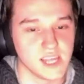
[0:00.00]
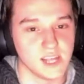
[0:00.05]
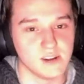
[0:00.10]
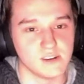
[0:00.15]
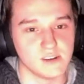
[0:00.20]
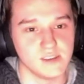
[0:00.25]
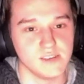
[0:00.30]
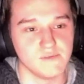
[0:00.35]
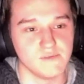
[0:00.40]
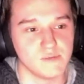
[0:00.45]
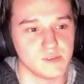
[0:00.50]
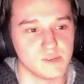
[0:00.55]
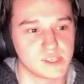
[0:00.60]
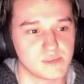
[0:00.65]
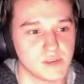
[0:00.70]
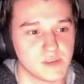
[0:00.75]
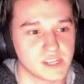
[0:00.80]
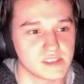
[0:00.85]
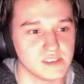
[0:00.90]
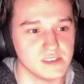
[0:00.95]
don't even
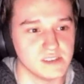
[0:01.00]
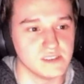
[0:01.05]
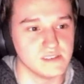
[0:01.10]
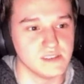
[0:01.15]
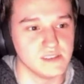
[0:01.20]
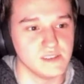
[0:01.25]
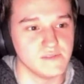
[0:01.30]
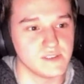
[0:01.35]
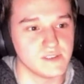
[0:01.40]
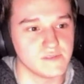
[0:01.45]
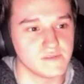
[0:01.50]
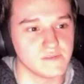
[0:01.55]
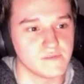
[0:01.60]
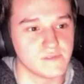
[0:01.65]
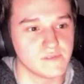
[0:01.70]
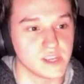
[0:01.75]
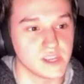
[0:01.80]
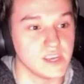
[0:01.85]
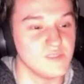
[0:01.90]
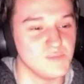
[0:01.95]
respect to even
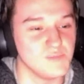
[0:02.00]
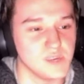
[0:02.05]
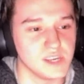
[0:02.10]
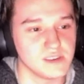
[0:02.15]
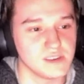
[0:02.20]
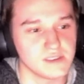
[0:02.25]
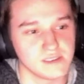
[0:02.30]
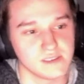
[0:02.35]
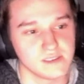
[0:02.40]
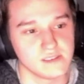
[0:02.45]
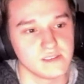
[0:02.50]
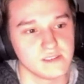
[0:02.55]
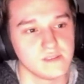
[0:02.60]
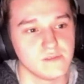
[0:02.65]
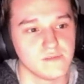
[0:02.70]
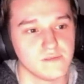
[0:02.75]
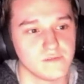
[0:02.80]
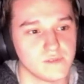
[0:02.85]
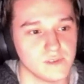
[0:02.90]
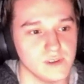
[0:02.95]
forgive me.
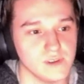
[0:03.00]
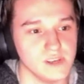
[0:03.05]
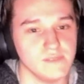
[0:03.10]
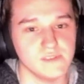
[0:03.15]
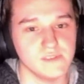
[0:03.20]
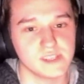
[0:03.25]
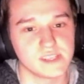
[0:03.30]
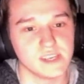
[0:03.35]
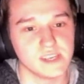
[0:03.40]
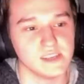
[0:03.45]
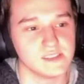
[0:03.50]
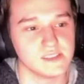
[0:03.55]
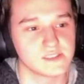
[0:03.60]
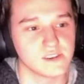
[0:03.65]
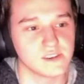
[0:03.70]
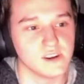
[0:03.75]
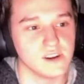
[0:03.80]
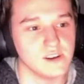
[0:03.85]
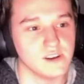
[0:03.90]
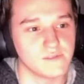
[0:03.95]
For even saying
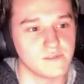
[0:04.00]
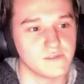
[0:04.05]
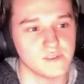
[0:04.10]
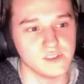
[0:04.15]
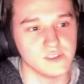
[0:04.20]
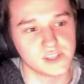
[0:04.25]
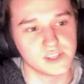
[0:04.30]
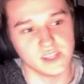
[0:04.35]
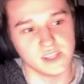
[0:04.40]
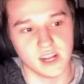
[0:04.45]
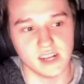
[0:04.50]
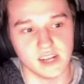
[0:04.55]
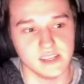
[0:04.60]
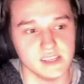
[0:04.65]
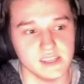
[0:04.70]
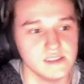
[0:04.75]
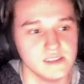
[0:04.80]
sorry for the shit I did.